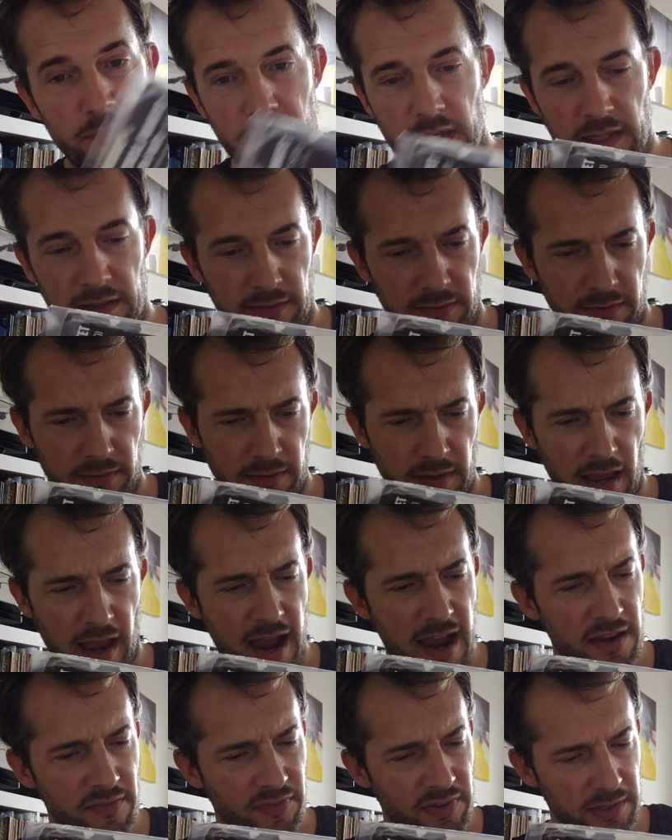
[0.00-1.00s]
It's,
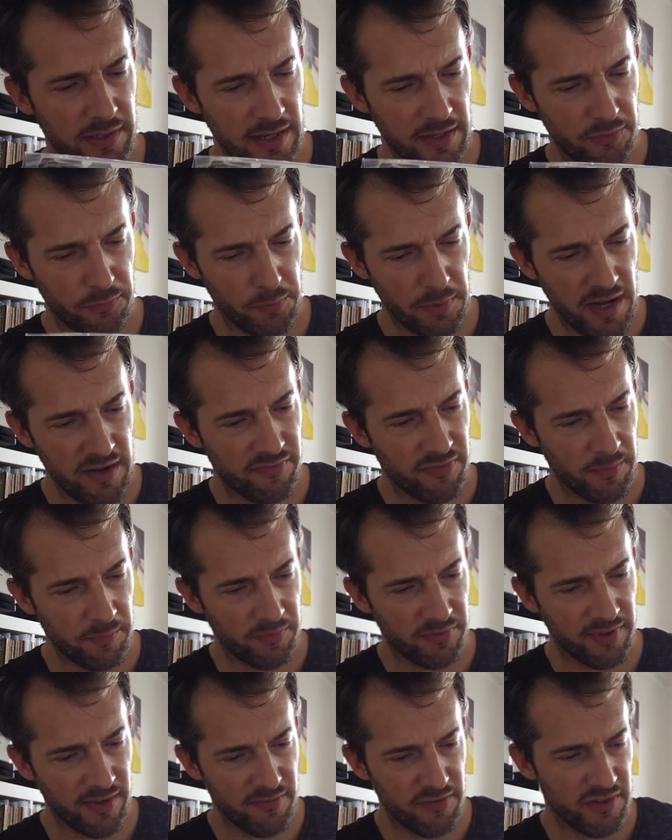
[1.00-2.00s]
I think, as well from
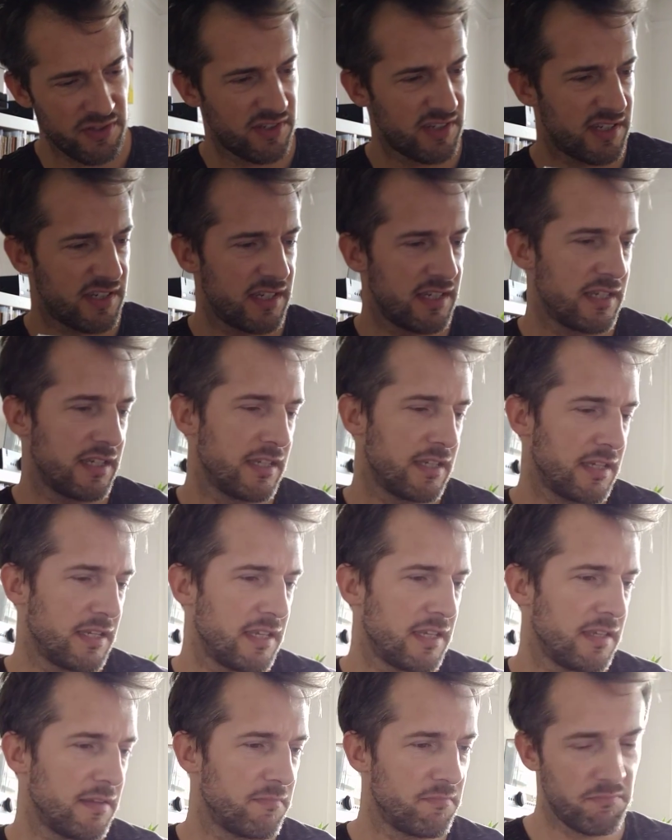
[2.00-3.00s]

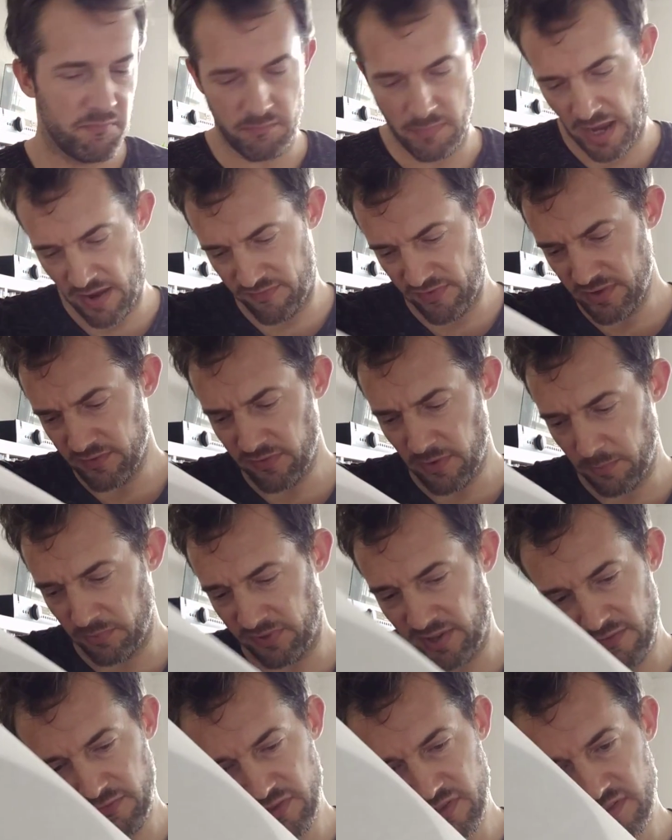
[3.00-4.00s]
70. I think from
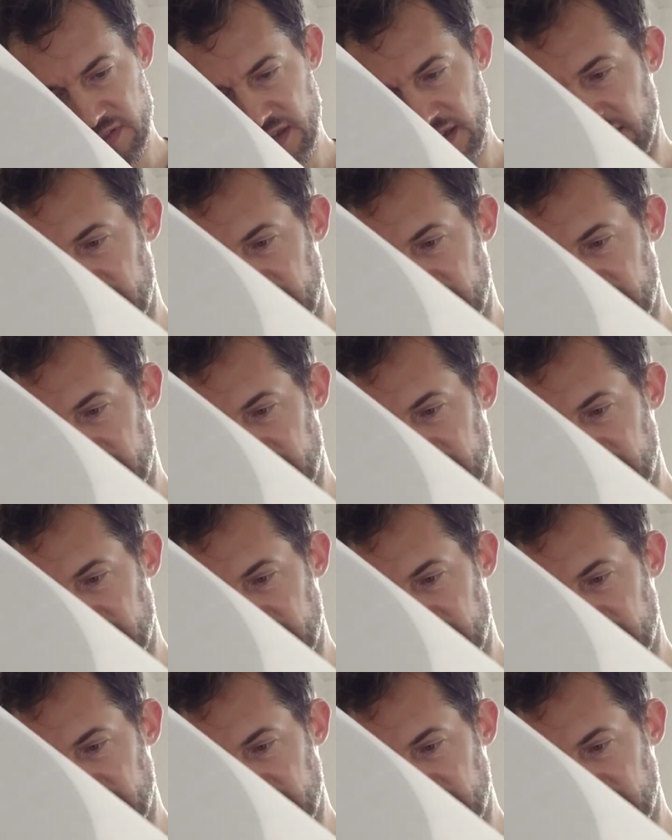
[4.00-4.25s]
70